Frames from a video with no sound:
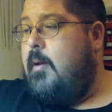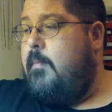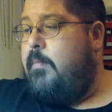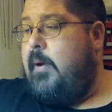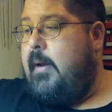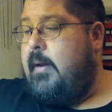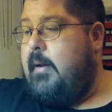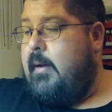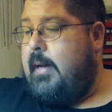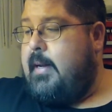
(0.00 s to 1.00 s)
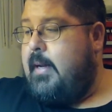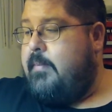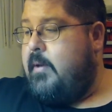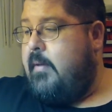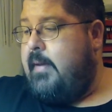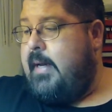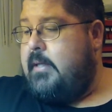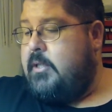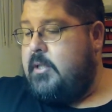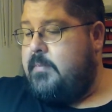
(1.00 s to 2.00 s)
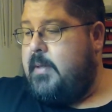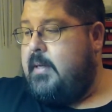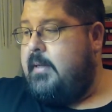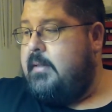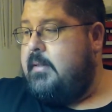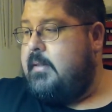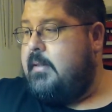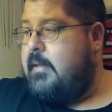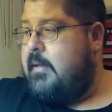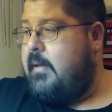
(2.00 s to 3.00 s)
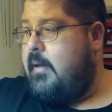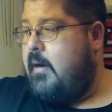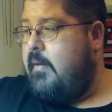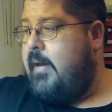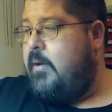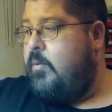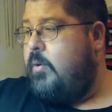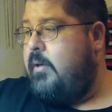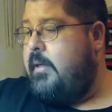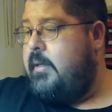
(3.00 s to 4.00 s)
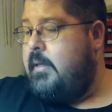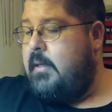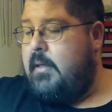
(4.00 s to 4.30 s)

But I kept all that just because all that wood,